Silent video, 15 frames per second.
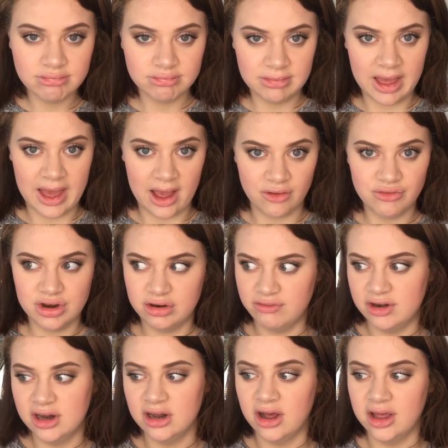yeah, I
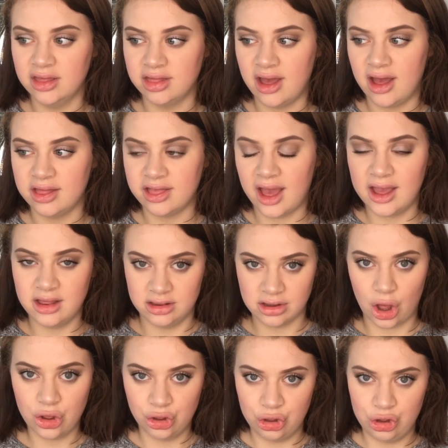really like that. That is
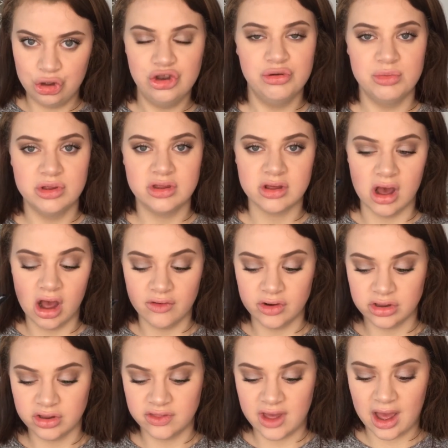a good mascara.
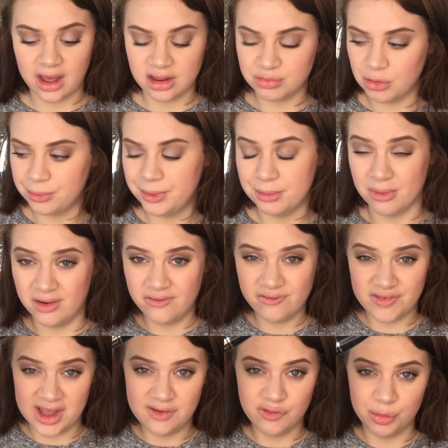So that is probably my
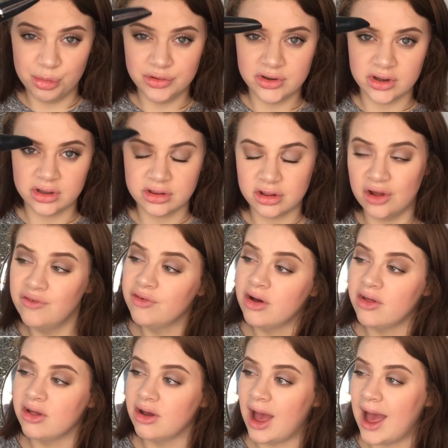favourite product so
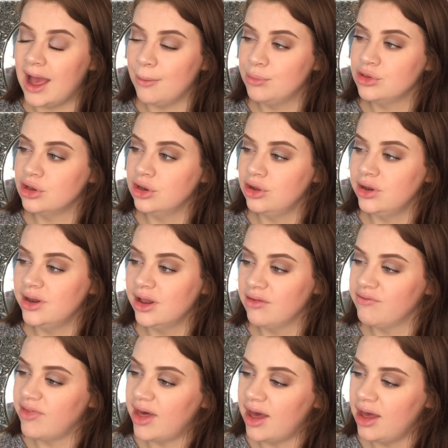far. I absolutely
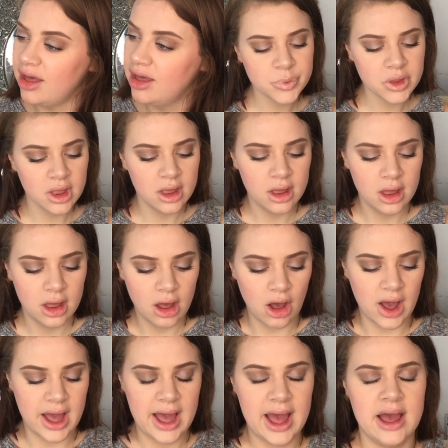love that.
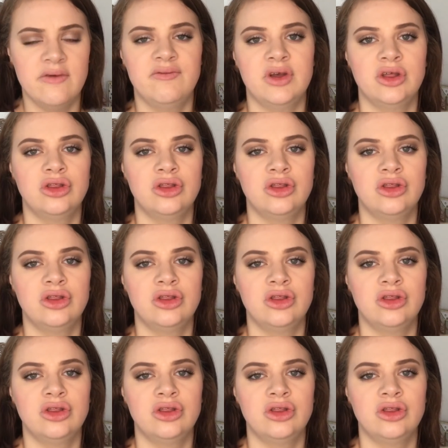I have